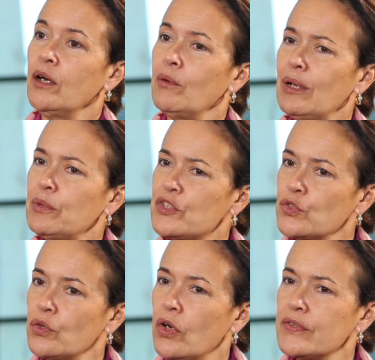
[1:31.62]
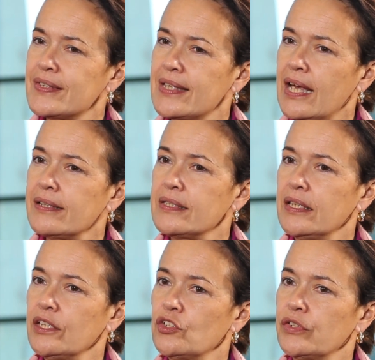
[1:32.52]
Well, we saw a slight
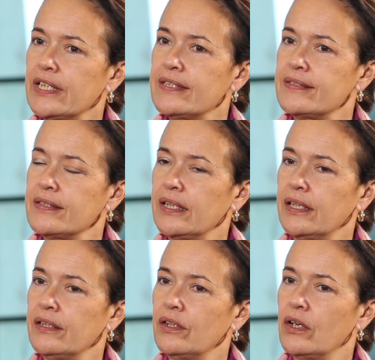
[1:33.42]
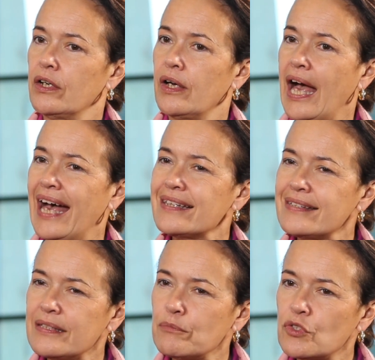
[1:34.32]
increase in uh,
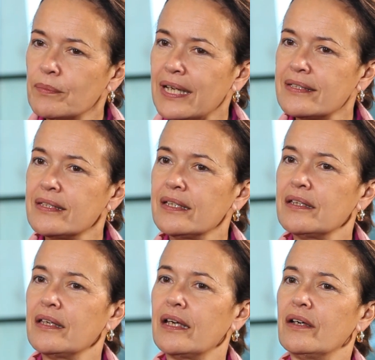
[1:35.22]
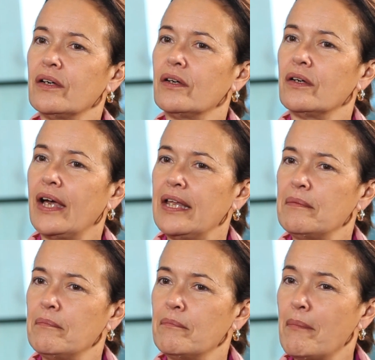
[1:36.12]
asymptomatic uh,
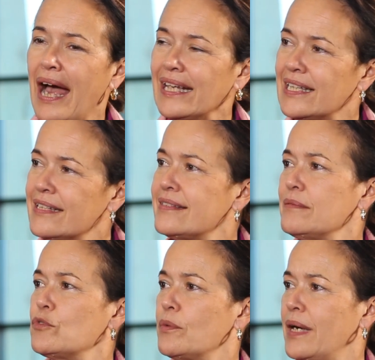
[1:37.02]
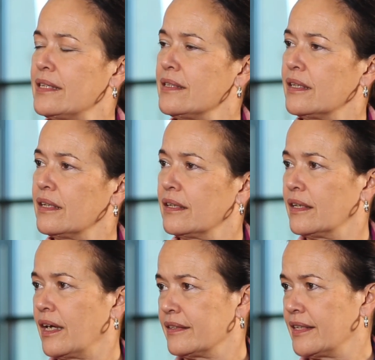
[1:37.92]
and mildly symptomatic
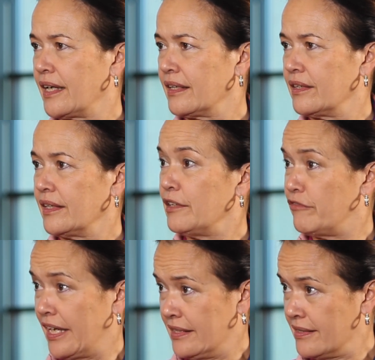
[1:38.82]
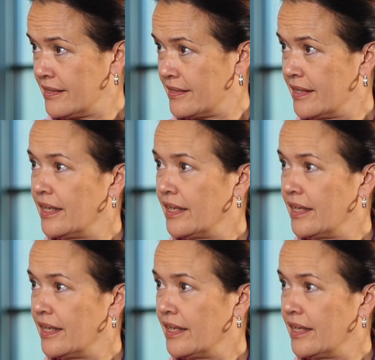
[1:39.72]
cardiac events